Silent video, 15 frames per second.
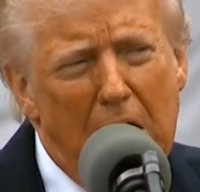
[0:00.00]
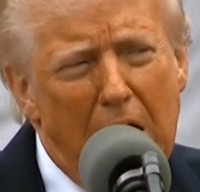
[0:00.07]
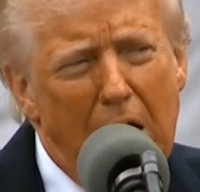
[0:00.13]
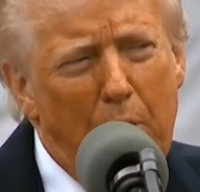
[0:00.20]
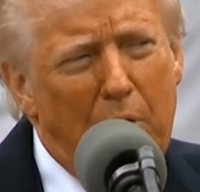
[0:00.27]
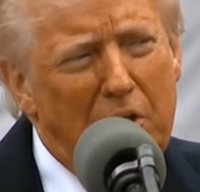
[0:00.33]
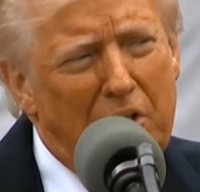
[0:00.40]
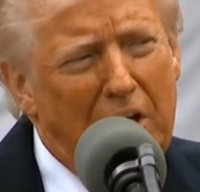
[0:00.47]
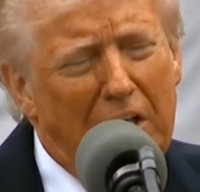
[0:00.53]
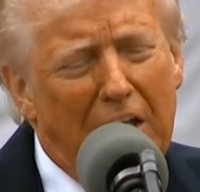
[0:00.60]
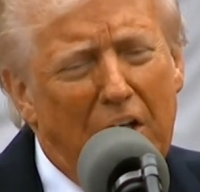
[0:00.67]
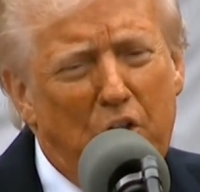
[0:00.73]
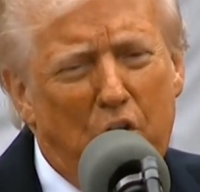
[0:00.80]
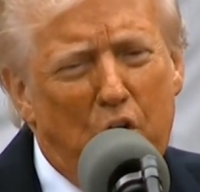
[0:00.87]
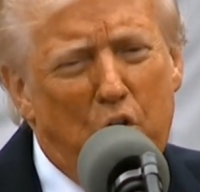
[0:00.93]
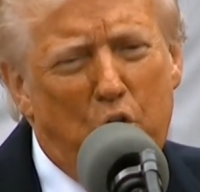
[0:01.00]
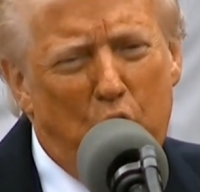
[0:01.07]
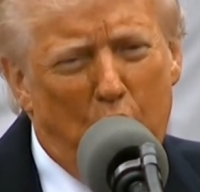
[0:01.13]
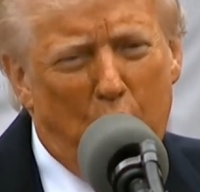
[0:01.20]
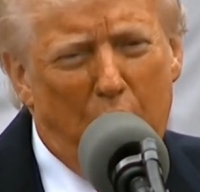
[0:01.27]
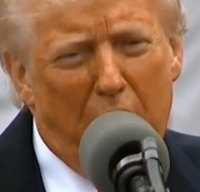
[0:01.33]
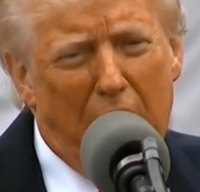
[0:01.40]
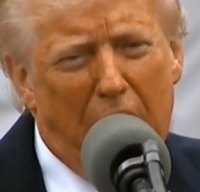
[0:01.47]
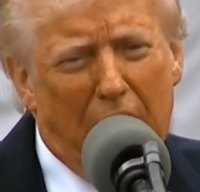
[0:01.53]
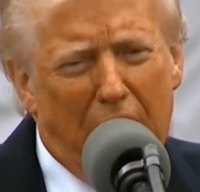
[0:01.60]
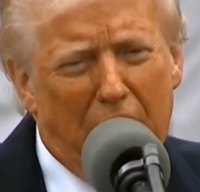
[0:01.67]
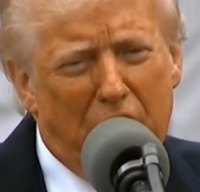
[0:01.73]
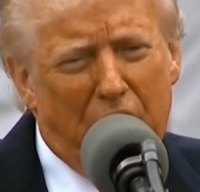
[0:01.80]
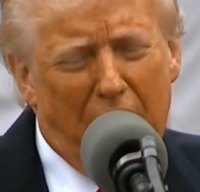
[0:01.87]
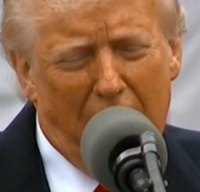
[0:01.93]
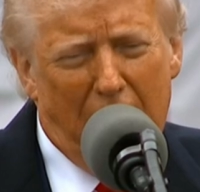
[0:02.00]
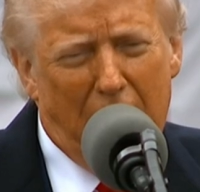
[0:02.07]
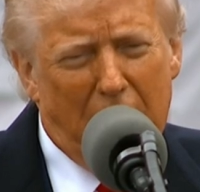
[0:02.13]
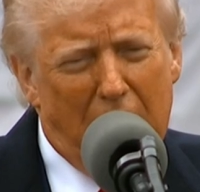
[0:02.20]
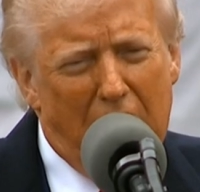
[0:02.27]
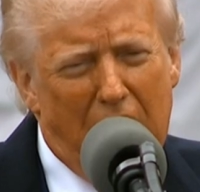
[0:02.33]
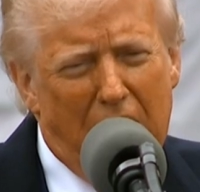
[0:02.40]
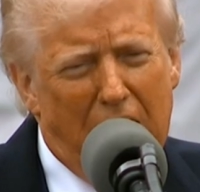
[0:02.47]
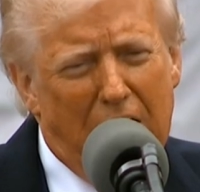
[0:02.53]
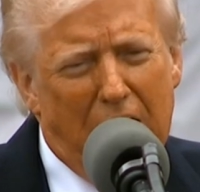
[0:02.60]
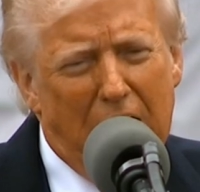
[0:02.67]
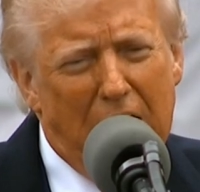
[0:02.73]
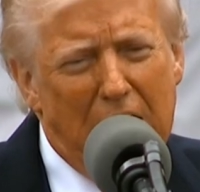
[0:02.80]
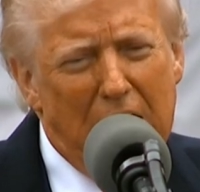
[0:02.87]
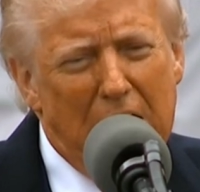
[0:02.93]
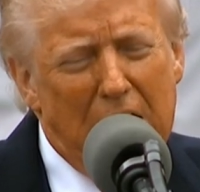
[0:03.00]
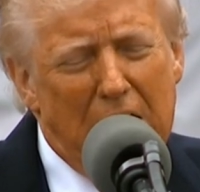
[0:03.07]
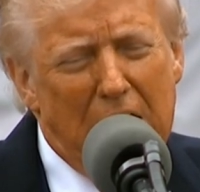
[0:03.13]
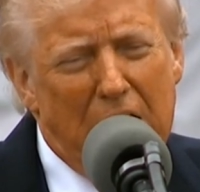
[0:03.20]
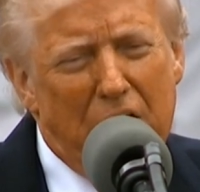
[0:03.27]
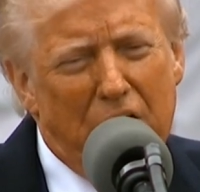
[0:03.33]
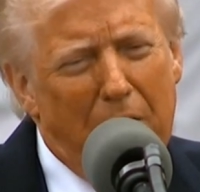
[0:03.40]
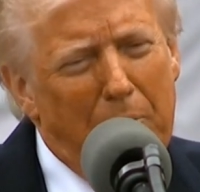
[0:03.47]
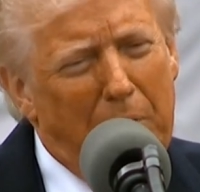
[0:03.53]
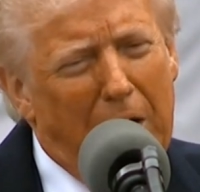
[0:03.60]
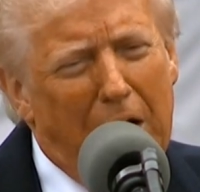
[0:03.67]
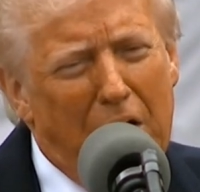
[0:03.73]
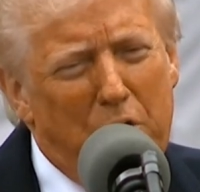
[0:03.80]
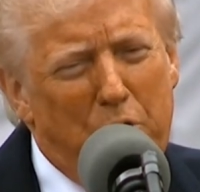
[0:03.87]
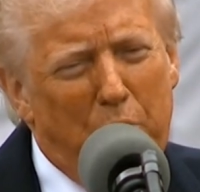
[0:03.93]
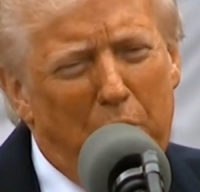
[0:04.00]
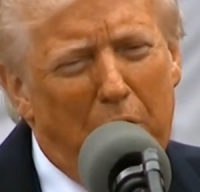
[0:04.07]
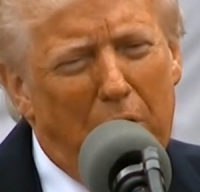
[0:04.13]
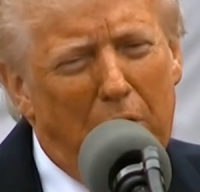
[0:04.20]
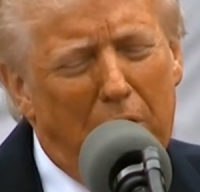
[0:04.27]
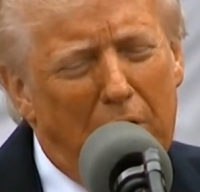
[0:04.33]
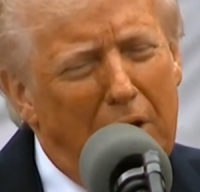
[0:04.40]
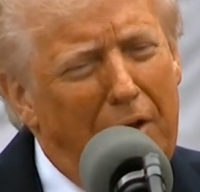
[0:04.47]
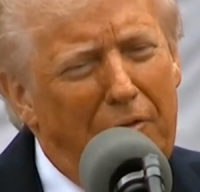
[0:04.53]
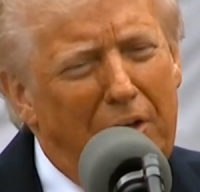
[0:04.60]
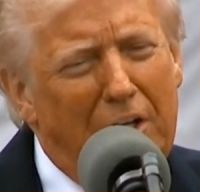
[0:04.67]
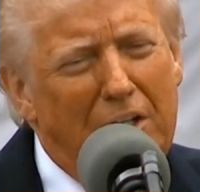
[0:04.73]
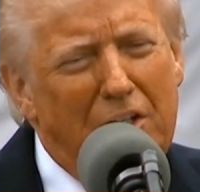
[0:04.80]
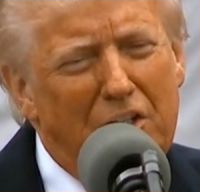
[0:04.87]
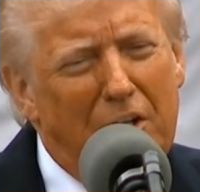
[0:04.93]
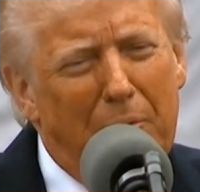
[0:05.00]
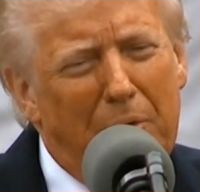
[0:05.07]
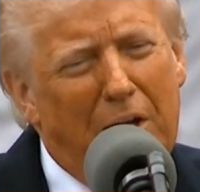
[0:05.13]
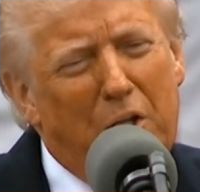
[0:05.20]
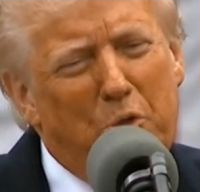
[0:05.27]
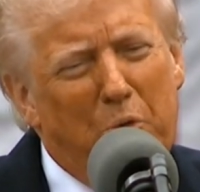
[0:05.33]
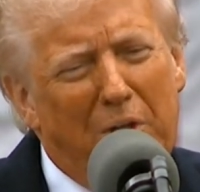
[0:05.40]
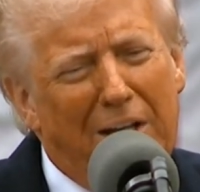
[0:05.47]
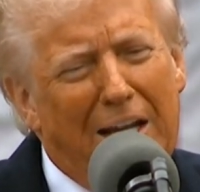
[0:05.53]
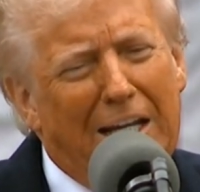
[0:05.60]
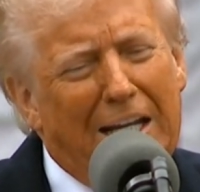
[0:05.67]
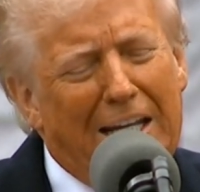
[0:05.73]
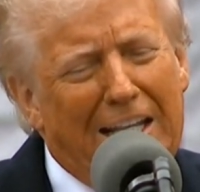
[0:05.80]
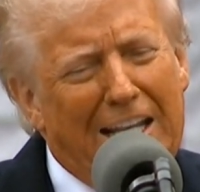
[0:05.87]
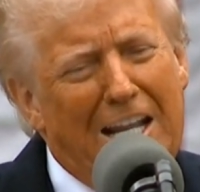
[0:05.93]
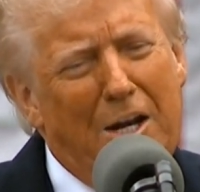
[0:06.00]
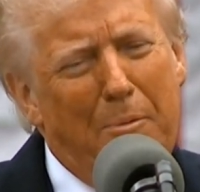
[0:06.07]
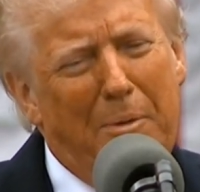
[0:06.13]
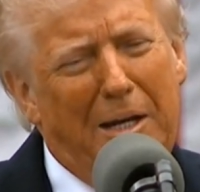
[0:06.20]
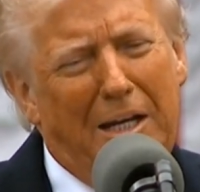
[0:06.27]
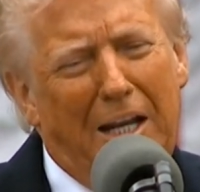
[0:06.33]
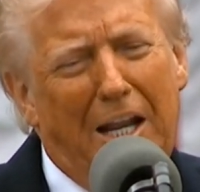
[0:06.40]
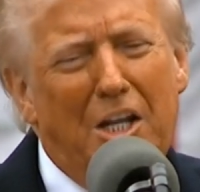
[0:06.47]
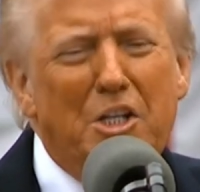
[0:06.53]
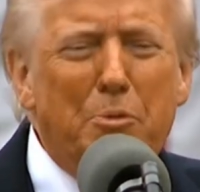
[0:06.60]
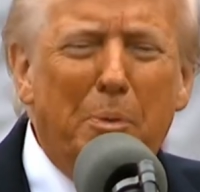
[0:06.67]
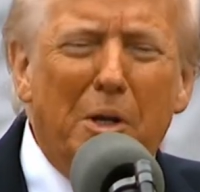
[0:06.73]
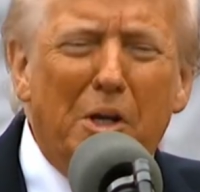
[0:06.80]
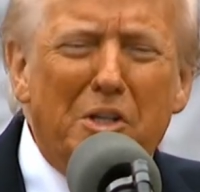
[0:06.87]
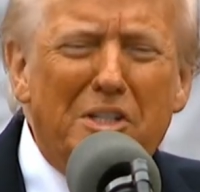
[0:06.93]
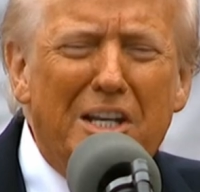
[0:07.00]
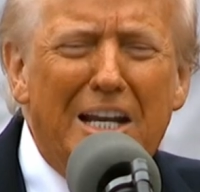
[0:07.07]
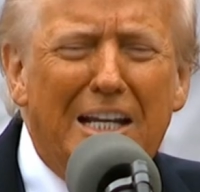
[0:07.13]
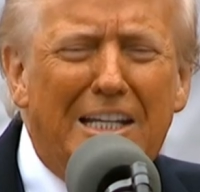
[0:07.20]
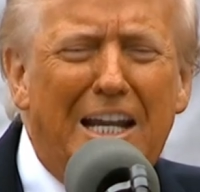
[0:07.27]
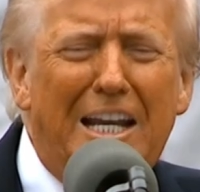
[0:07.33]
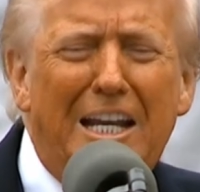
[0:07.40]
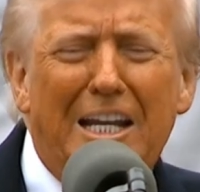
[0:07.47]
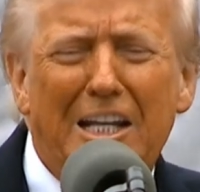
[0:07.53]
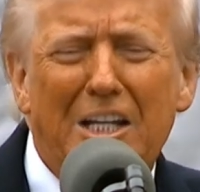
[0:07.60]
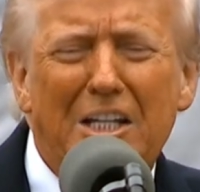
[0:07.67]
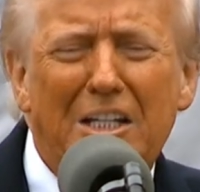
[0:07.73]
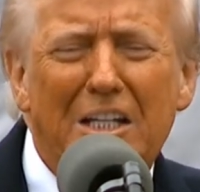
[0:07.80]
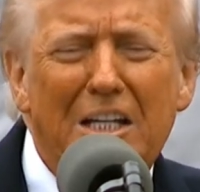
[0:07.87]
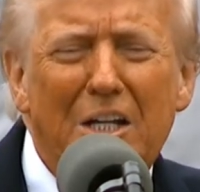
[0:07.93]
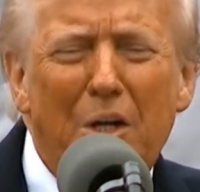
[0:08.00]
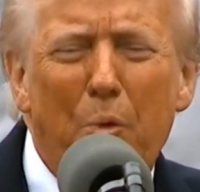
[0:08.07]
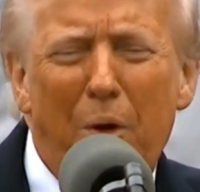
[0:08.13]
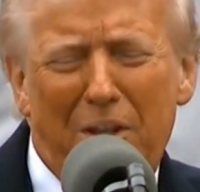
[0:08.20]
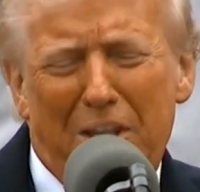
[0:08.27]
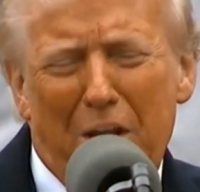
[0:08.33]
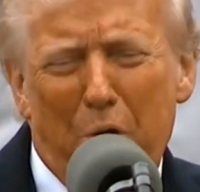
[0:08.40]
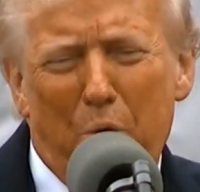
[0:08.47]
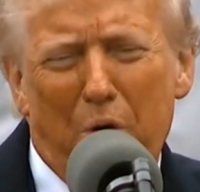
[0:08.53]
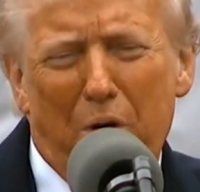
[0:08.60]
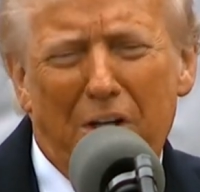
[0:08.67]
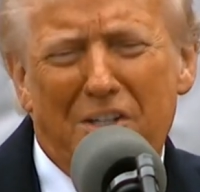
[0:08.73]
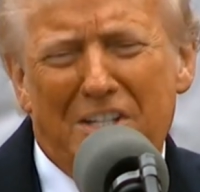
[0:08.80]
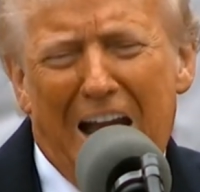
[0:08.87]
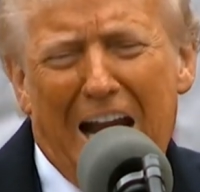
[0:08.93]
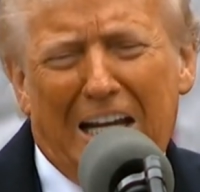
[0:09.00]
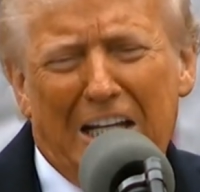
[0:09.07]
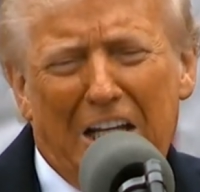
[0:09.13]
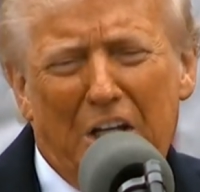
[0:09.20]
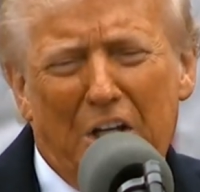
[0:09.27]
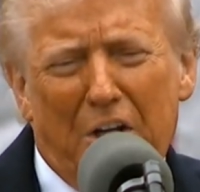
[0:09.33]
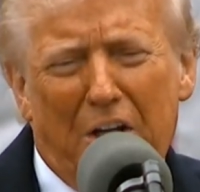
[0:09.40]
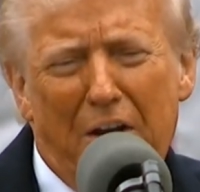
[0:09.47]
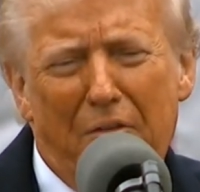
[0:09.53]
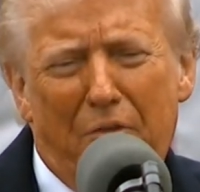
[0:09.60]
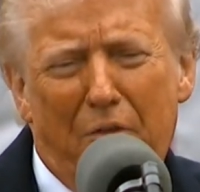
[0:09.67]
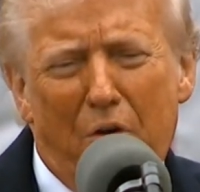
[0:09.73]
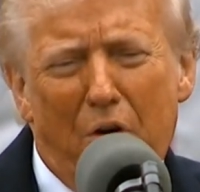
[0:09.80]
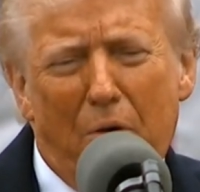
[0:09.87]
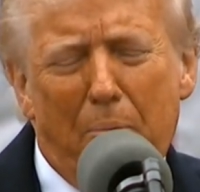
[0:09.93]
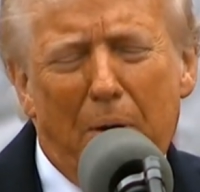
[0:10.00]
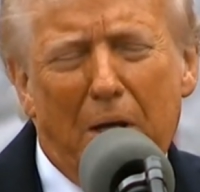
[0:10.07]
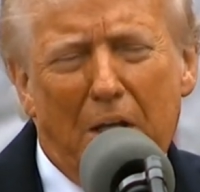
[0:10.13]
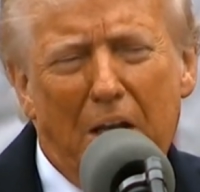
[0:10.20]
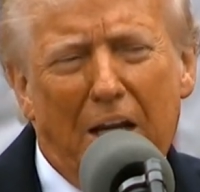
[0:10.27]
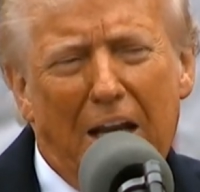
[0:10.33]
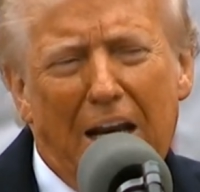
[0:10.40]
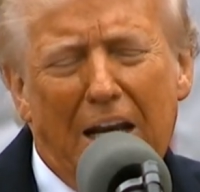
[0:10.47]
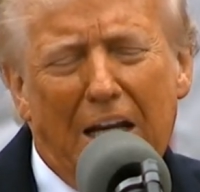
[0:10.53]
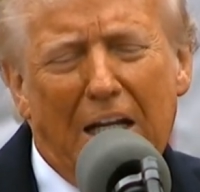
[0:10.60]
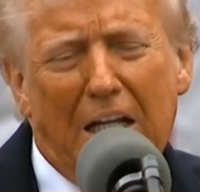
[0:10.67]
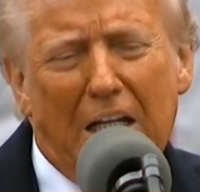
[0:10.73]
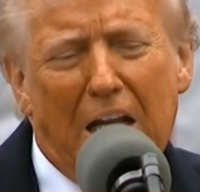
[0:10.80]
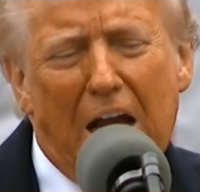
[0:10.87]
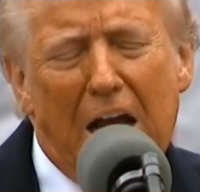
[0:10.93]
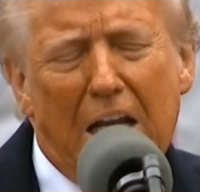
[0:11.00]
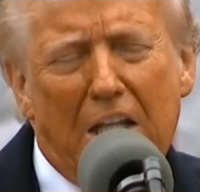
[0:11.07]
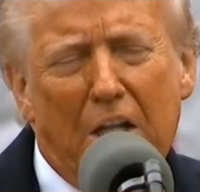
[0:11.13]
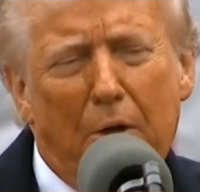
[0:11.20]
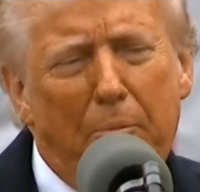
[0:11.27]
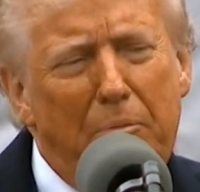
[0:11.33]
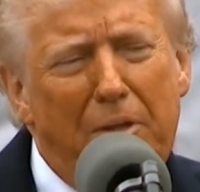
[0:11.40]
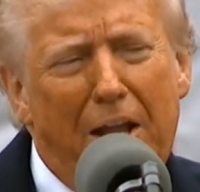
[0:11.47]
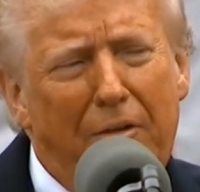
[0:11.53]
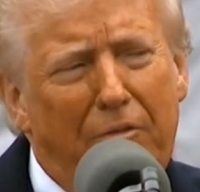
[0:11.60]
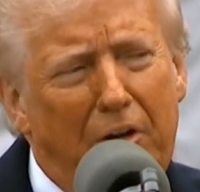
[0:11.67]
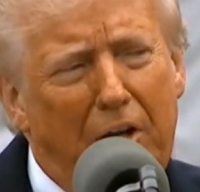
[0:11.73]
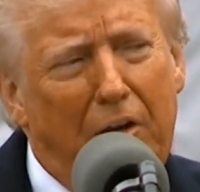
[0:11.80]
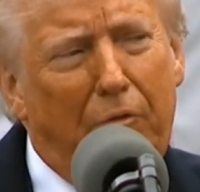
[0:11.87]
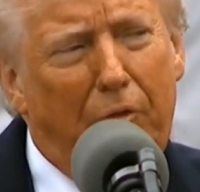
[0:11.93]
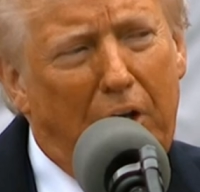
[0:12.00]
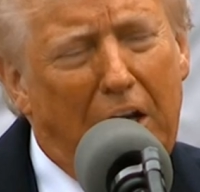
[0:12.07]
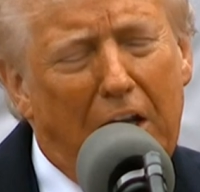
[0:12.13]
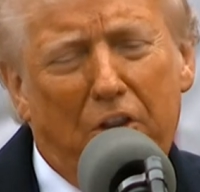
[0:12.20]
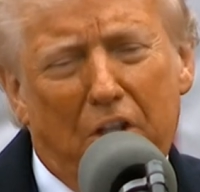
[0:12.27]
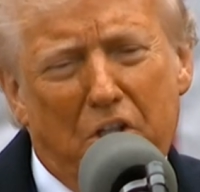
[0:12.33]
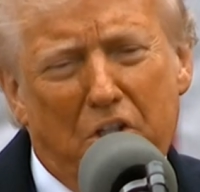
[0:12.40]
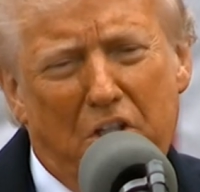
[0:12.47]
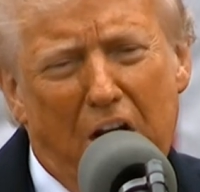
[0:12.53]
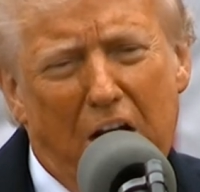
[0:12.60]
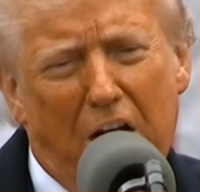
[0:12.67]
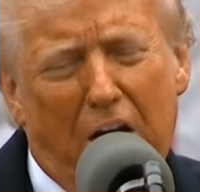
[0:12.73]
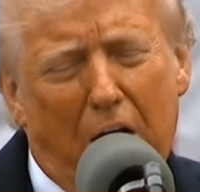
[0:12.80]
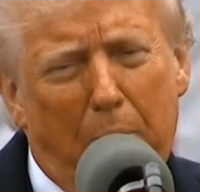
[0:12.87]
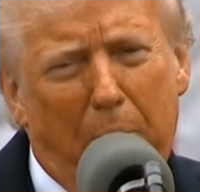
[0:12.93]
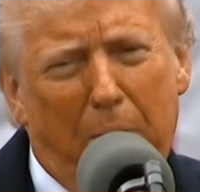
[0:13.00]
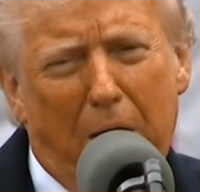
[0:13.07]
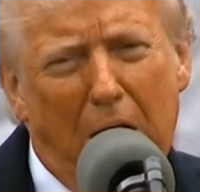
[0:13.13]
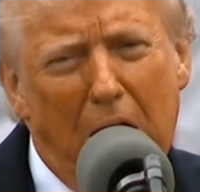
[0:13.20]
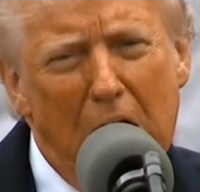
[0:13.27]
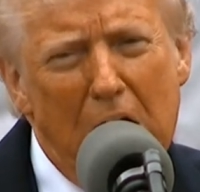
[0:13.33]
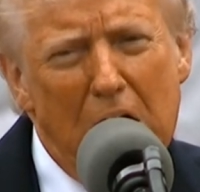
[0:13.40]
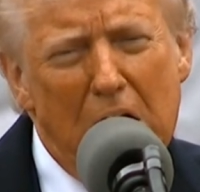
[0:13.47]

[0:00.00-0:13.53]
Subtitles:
And we said, let's just do it and let's get it done. And some guys will love it, and some guys will like it a little bit less because they're not getting what they were exactly looking for, but they're getting a lot. They'll never, if we get this done, it'll be